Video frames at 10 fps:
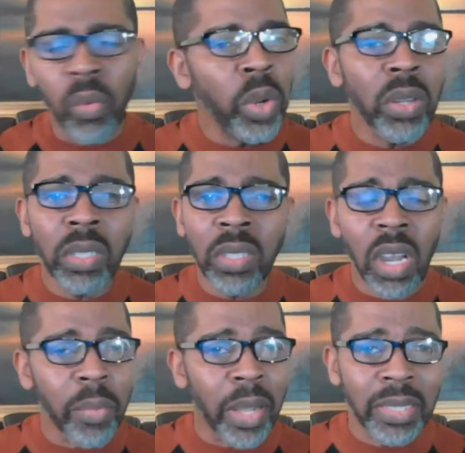we're going to
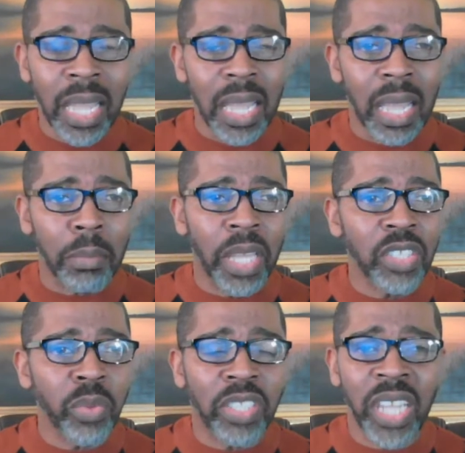talk about time.
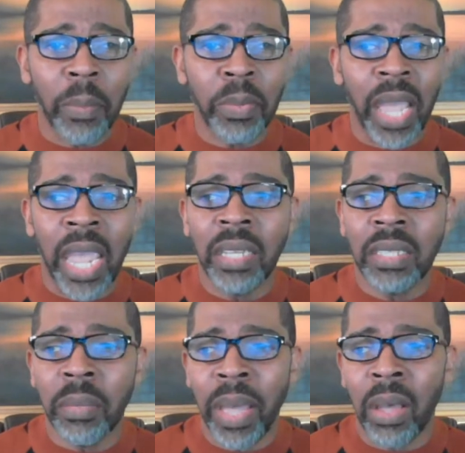That's why chapter eight
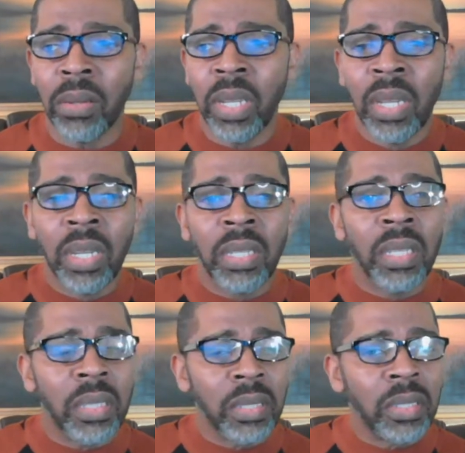is about
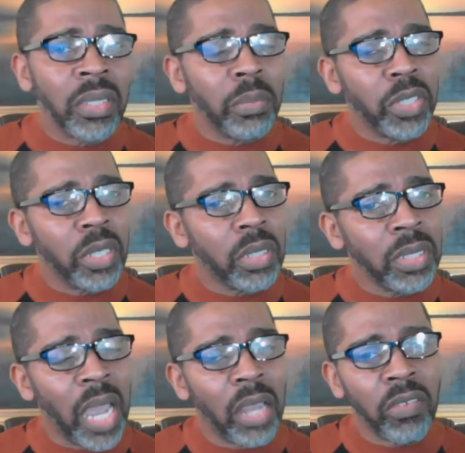the, the subject, the
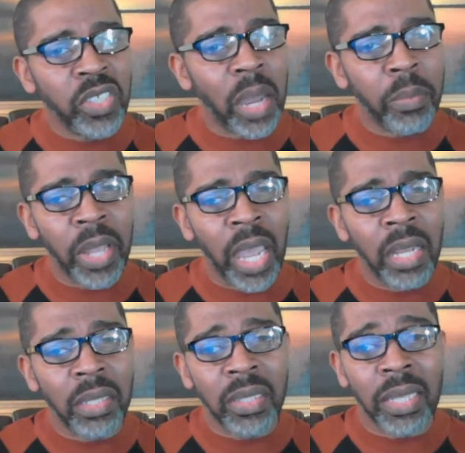title of chapter
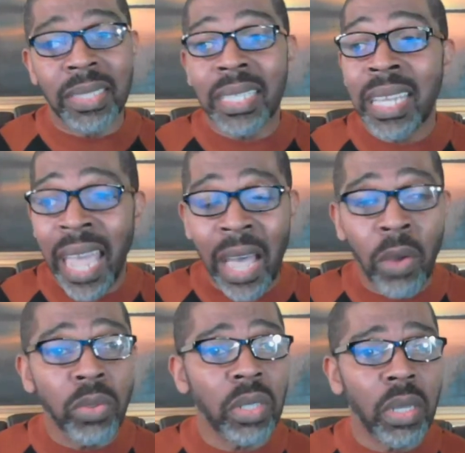eight says,
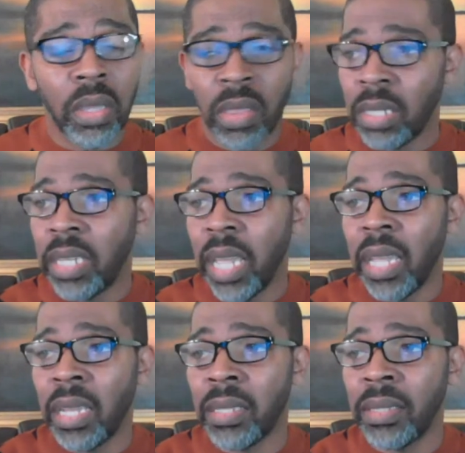Count the
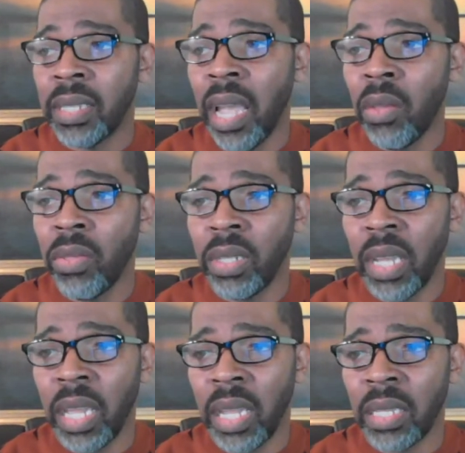days count the
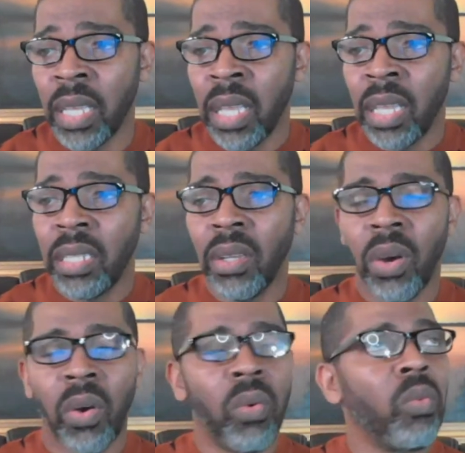days you
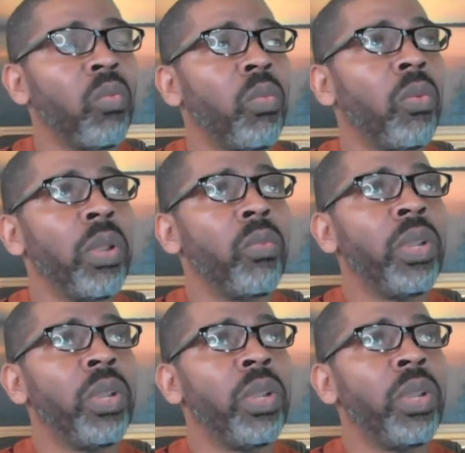know we,